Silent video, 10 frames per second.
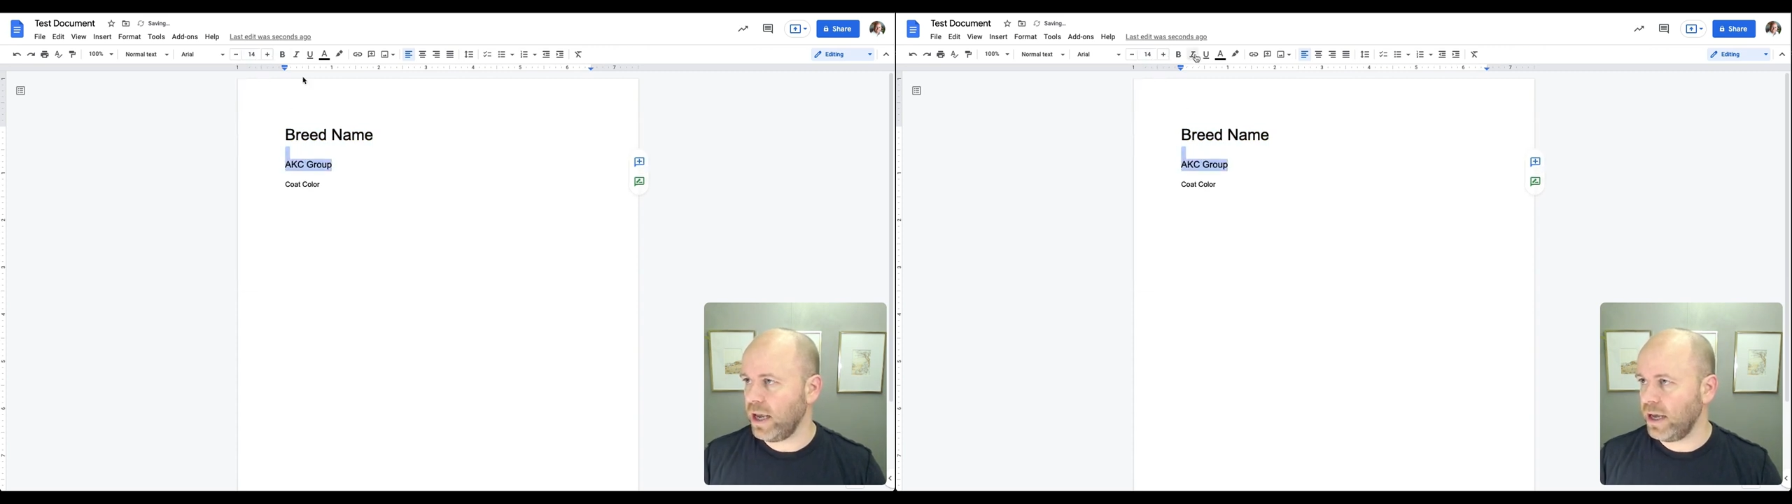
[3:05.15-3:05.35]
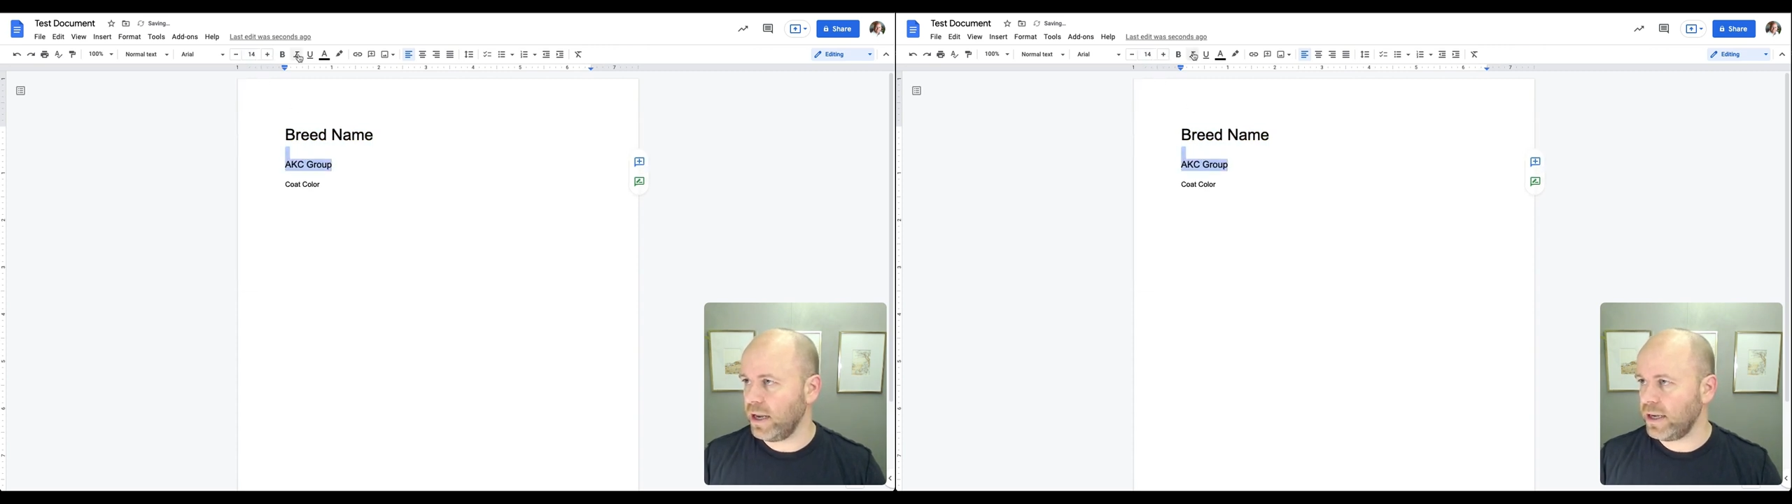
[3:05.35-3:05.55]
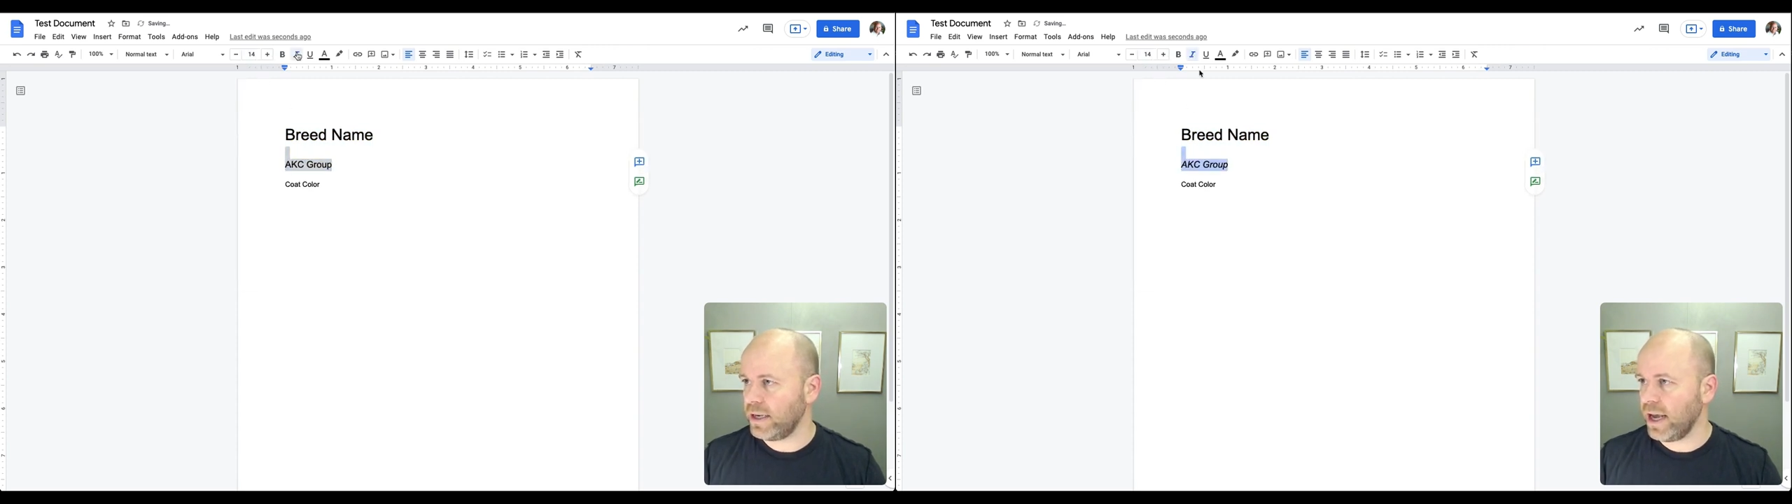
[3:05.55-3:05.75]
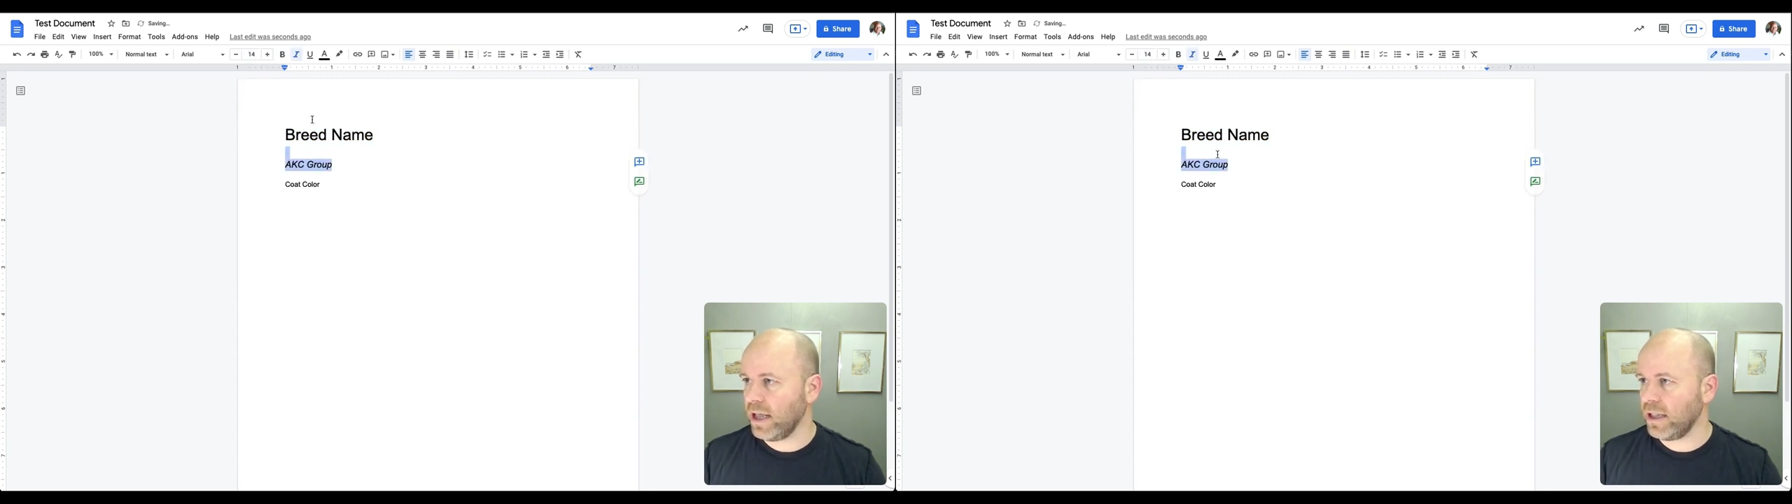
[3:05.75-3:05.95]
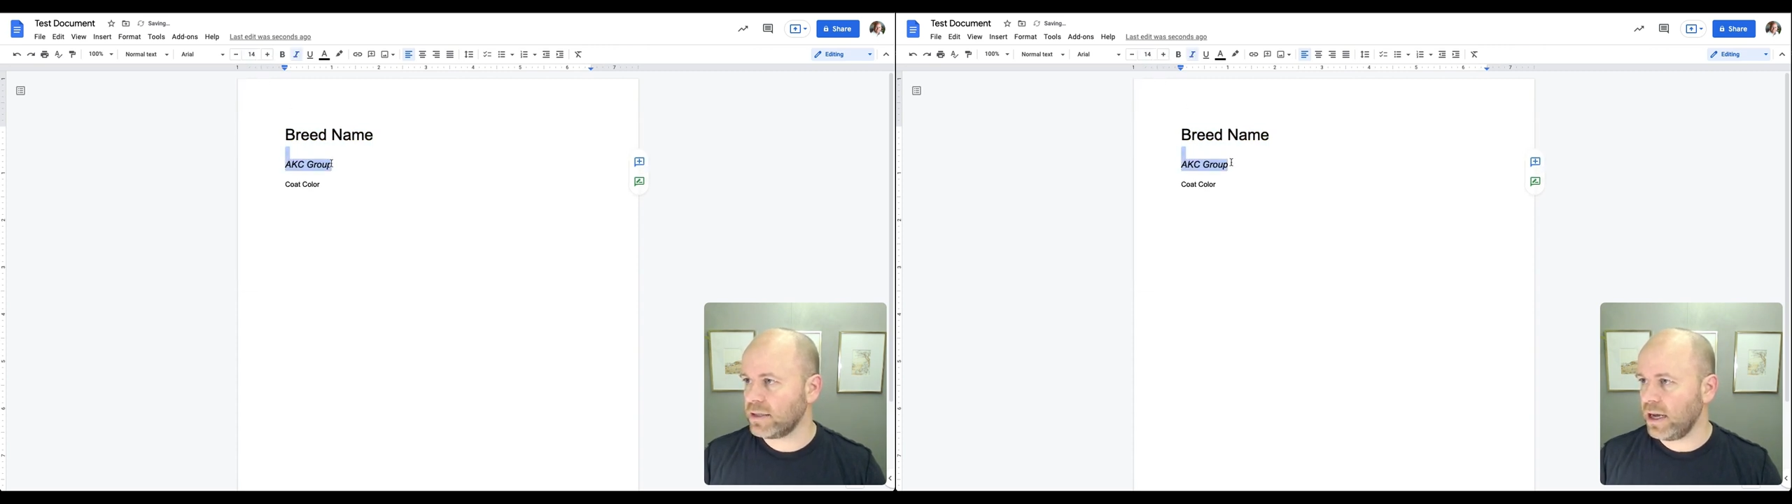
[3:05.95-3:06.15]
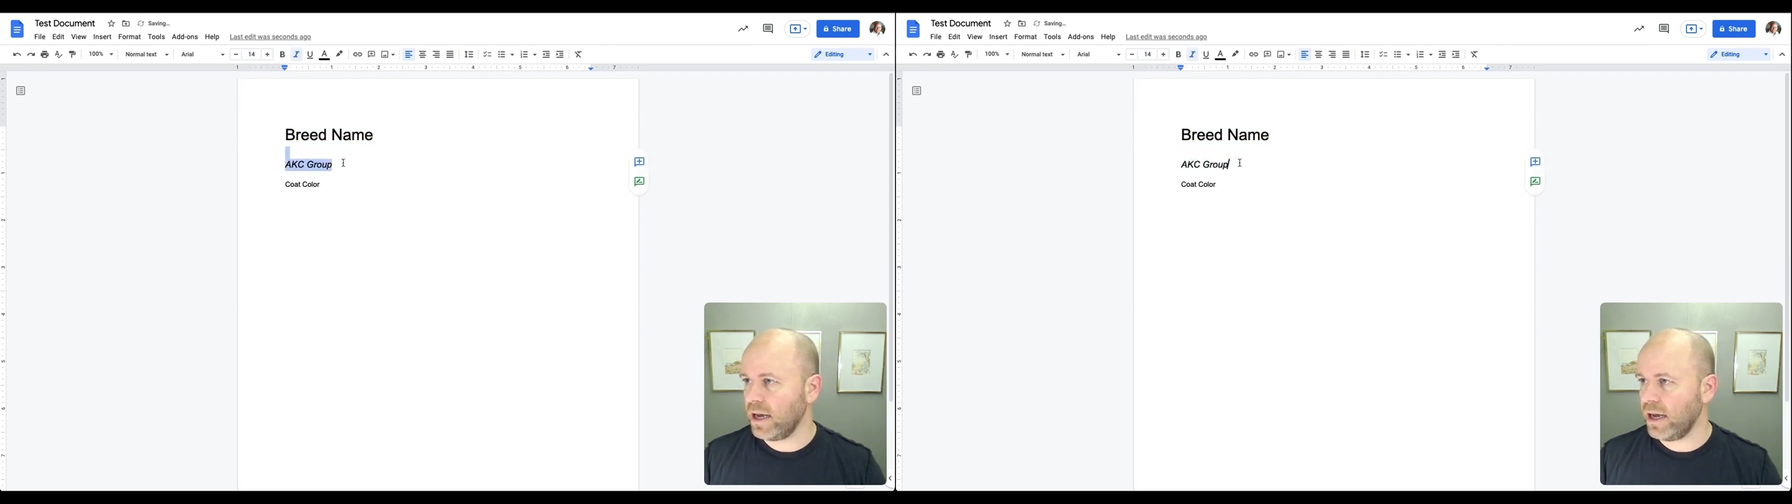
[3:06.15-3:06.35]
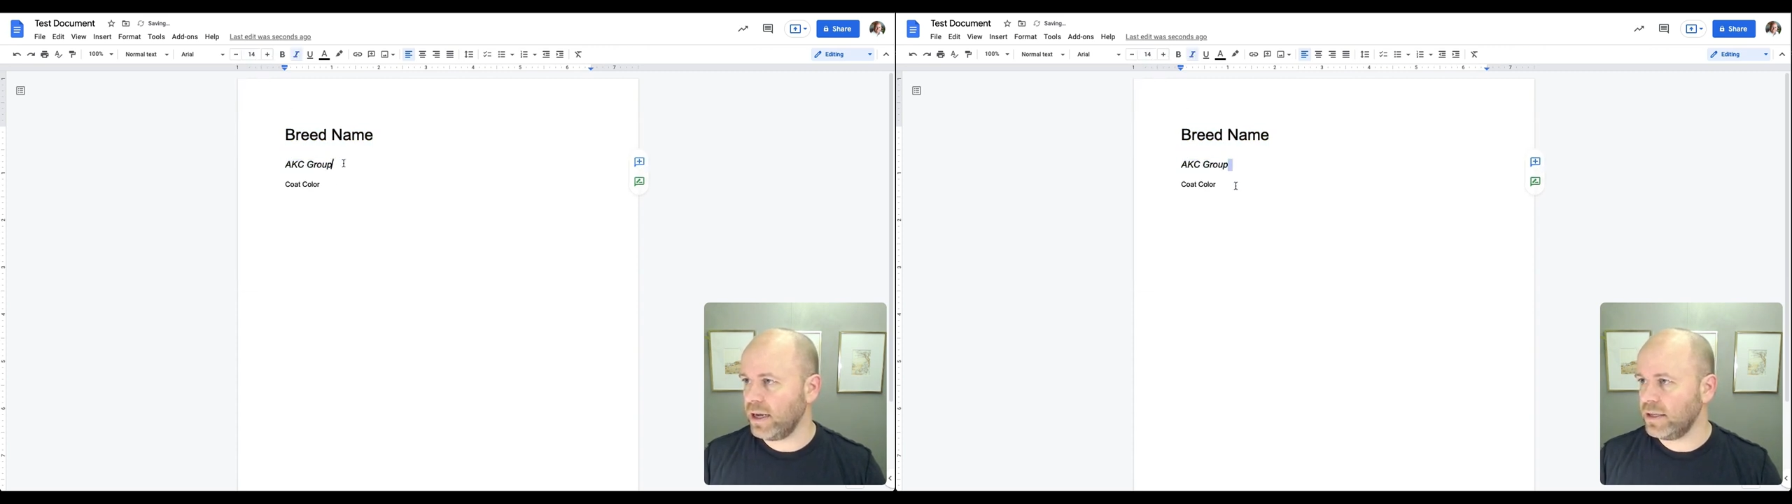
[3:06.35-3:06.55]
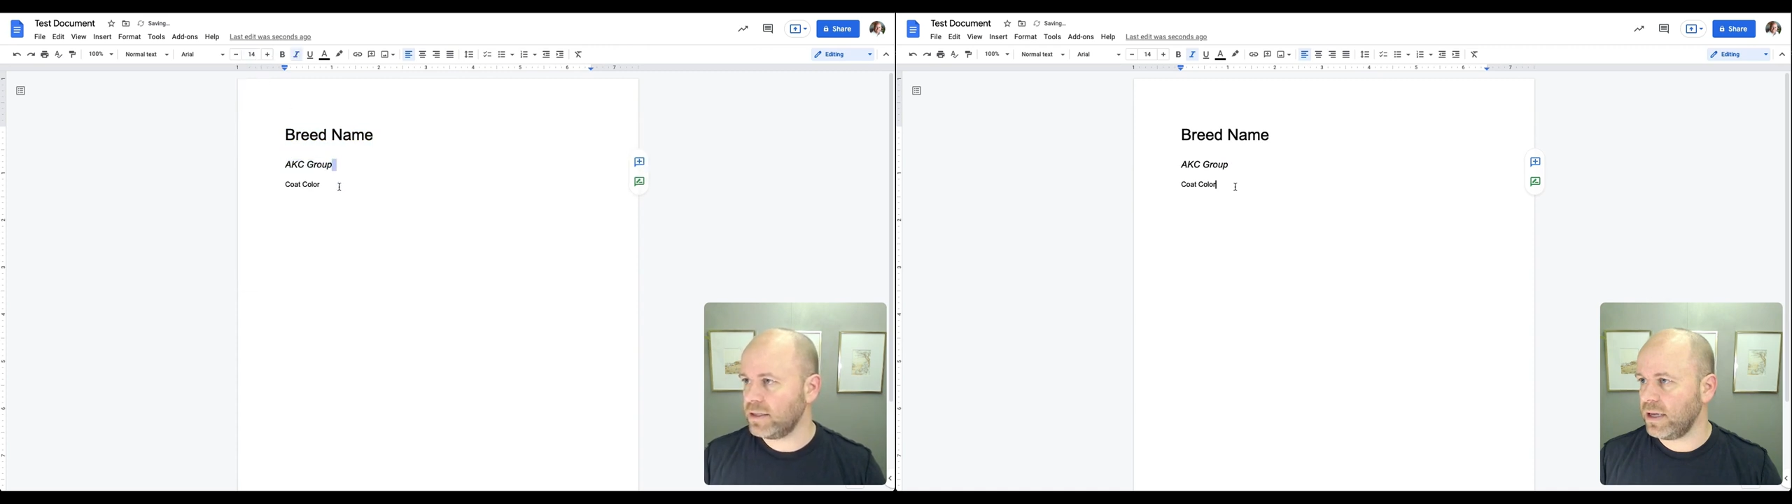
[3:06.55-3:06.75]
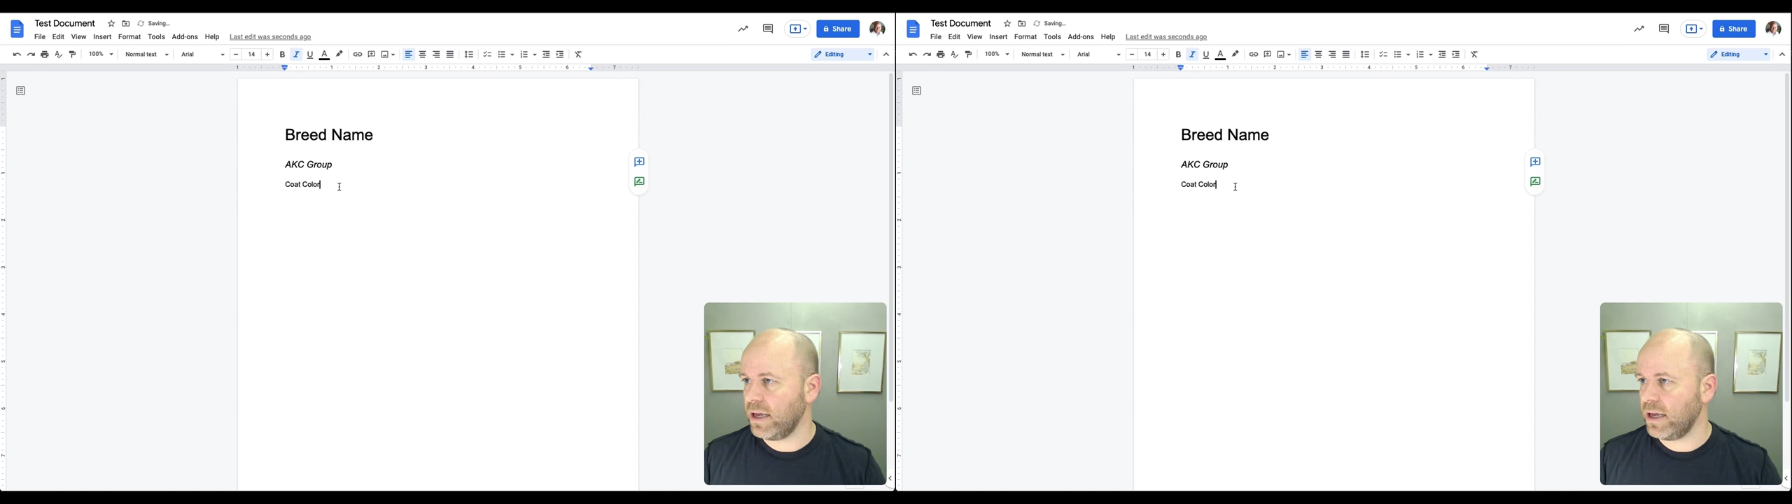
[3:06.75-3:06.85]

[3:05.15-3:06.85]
and italicized,